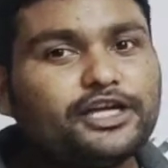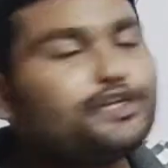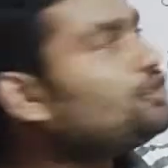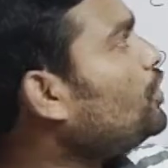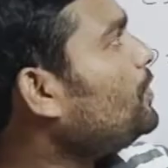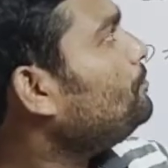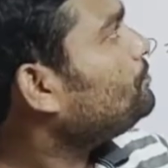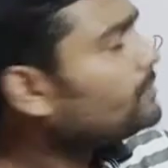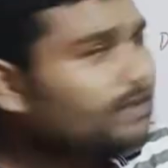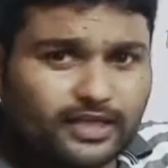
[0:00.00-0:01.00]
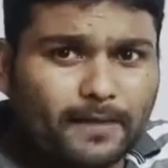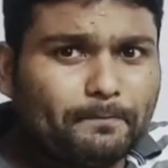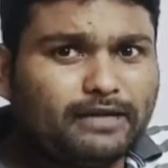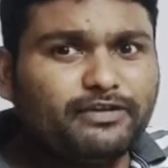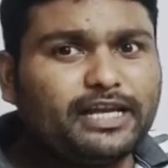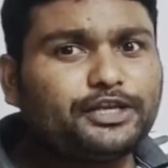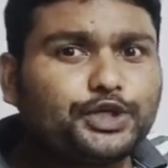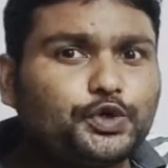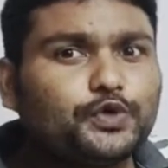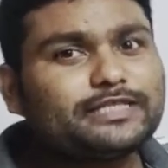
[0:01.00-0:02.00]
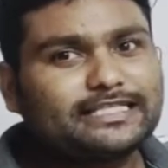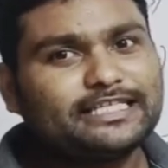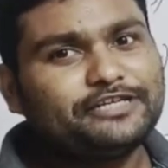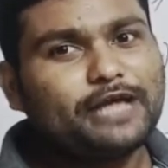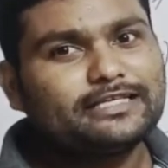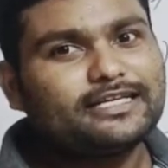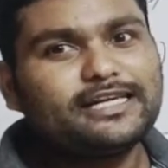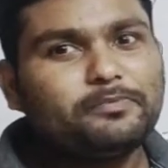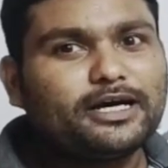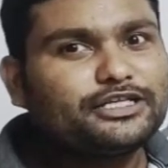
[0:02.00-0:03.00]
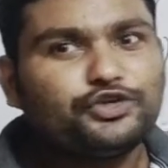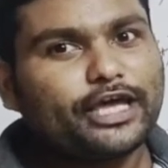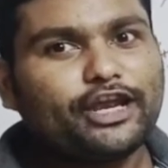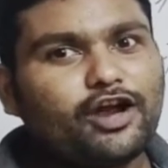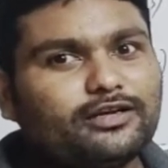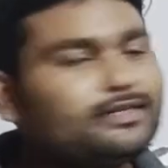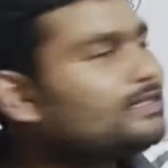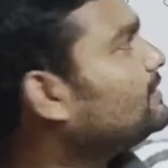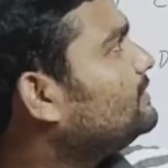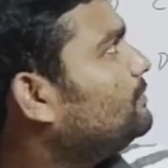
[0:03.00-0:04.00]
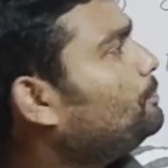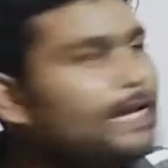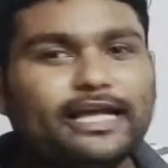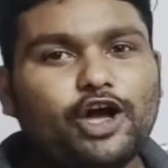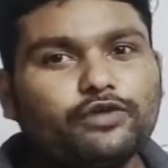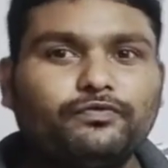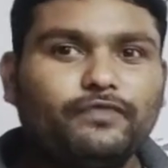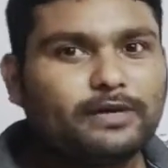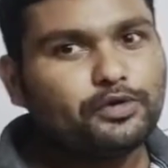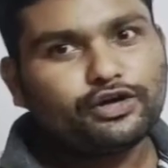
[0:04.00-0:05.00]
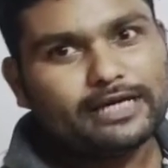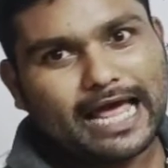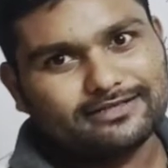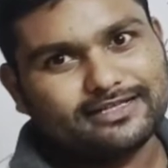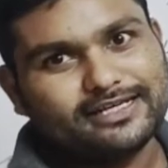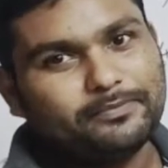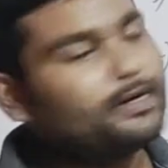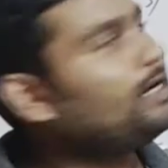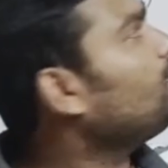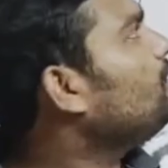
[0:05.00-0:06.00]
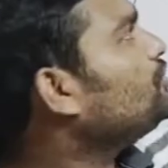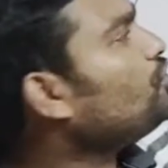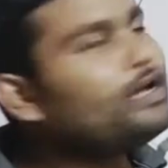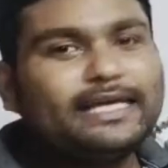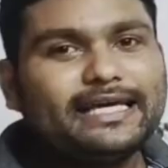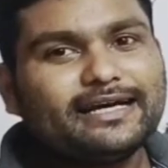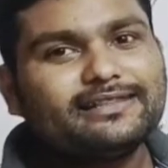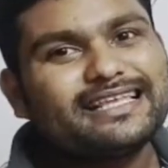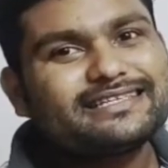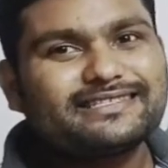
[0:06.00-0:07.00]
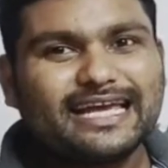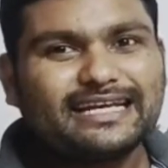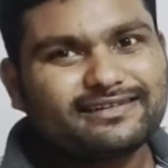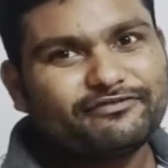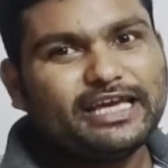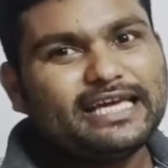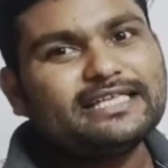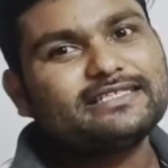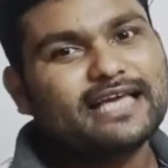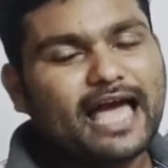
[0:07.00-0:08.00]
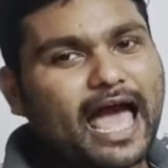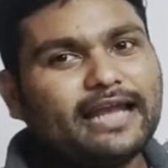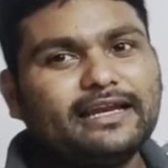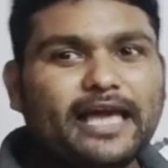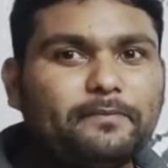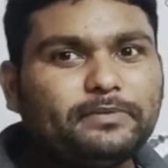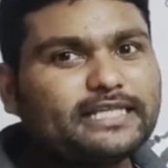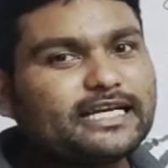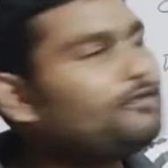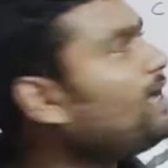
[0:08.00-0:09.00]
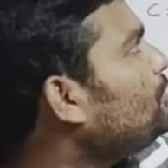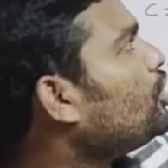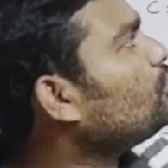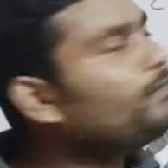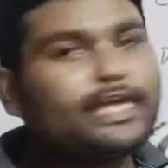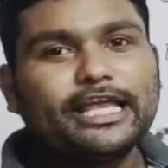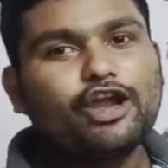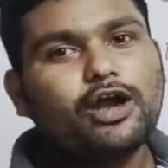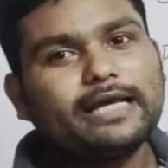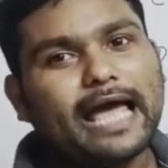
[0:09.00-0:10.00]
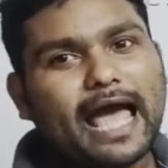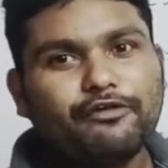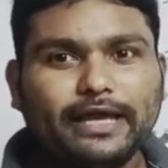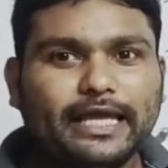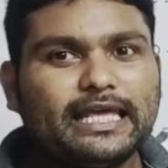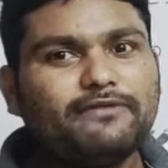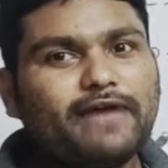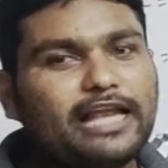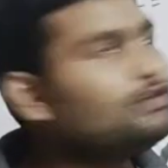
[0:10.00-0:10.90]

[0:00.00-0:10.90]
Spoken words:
So between two successive natural numbers you cannot bring out one more natural number. So here the set is an empty set. Why? Because we cannot have any values